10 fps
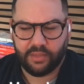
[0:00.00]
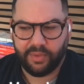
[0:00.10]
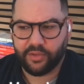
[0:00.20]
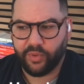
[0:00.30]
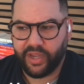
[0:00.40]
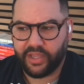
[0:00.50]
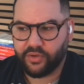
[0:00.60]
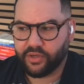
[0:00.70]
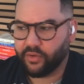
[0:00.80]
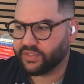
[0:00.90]
by the way,
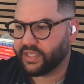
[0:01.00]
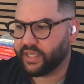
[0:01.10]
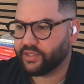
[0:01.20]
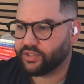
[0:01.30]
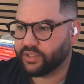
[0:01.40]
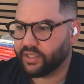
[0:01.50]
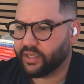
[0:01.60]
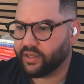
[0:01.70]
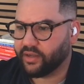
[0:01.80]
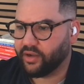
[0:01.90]
you can always catch
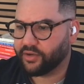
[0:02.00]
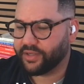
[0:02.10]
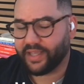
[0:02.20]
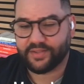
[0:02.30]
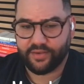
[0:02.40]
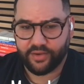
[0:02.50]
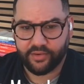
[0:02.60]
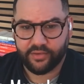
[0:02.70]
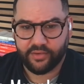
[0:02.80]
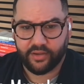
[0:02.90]
our guest
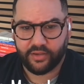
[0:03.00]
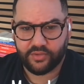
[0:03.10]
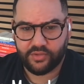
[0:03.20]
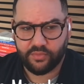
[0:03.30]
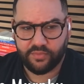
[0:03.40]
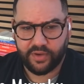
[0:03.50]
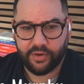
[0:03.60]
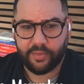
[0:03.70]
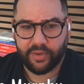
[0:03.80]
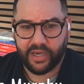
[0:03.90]
here on 2
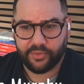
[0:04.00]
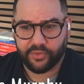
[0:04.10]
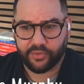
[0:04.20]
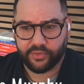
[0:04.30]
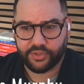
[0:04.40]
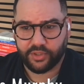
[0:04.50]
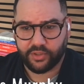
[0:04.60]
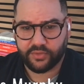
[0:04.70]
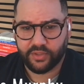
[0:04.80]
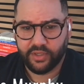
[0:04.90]
very popular
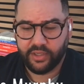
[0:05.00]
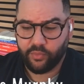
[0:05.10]
shows.